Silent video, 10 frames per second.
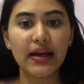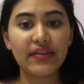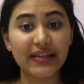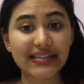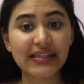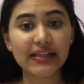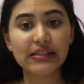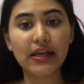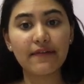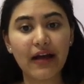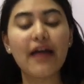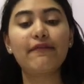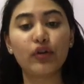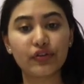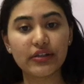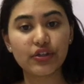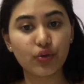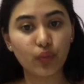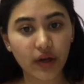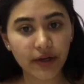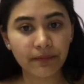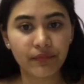then 6, 5, 4, 3, 2, 1.